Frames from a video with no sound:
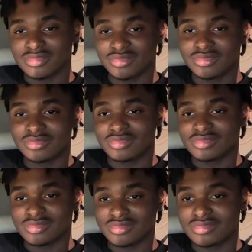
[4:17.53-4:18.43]

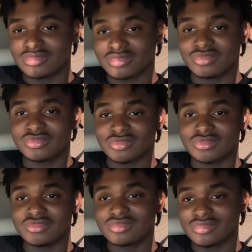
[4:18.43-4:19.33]

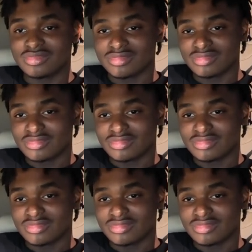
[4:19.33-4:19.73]
(not speaking)